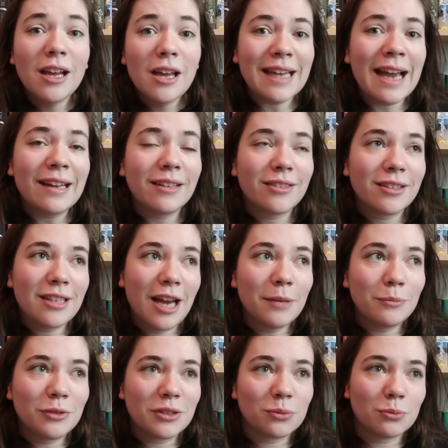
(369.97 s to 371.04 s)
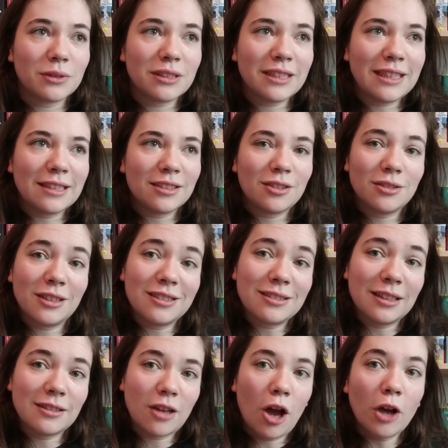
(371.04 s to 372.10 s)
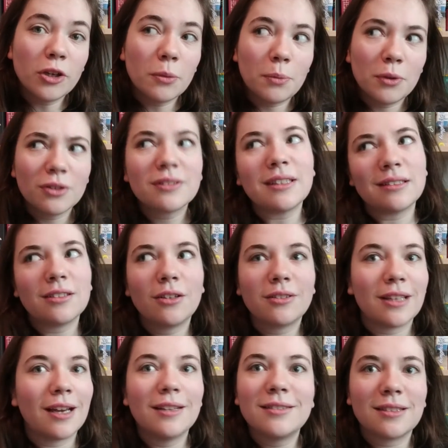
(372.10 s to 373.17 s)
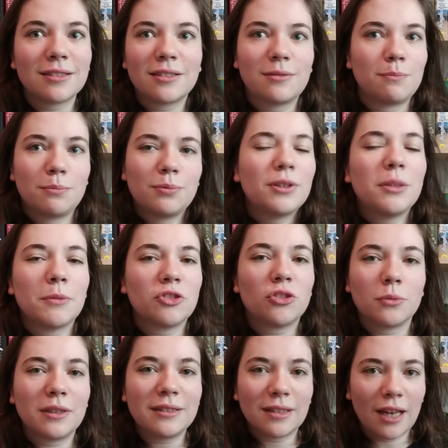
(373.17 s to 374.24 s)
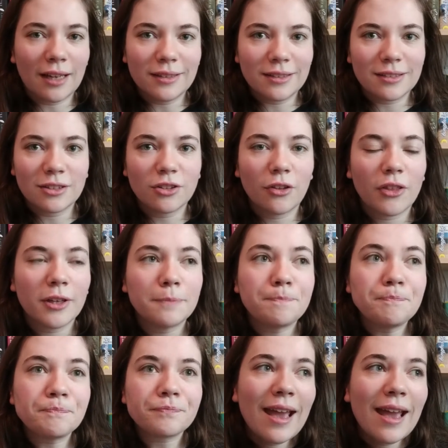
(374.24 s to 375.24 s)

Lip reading: My dad at the time was really into listening to audiobooks. He still does. It's pretty much the reason I listen to them.